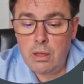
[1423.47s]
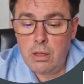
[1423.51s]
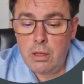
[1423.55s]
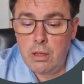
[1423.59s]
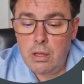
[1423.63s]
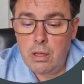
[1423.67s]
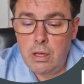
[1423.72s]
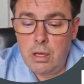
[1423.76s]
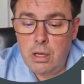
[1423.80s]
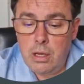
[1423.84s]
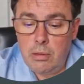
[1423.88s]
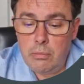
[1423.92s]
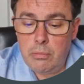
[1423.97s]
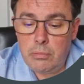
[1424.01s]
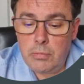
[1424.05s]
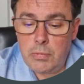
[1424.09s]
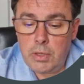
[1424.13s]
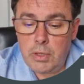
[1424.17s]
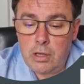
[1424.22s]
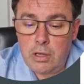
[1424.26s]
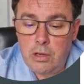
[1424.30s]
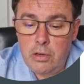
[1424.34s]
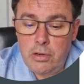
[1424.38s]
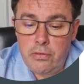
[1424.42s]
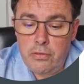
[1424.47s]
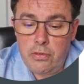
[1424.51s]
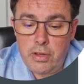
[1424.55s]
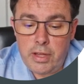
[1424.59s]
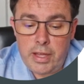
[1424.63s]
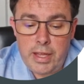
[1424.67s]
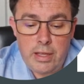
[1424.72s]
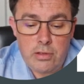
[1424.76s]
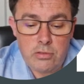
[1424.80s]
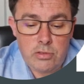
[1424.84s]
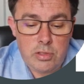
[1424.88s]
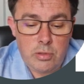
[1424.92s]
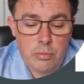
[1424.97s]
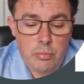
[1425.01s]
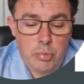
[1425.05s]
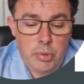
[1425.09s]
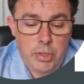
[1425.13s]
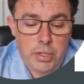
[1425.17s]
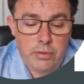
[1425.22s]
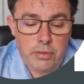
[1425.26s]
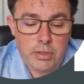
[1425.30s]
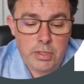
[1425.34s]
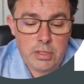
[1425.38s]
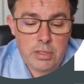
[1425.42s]
include it for the accounting
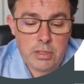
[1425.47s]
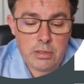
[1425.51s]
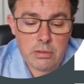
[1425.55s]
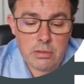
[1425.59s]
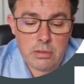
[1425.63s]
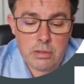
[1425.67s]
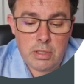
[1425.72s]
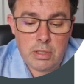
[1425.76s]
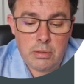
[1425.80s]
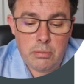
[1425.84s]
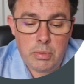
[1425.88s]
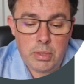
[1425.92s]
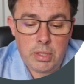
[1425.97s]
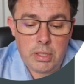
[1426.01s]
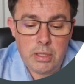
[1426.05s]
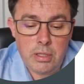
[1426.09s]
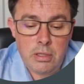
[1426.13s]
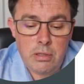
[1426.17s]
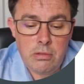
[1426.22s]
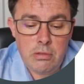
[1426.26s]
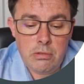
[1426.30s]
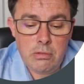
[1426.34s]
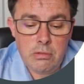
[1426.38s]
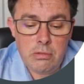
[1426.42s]
period. There we go.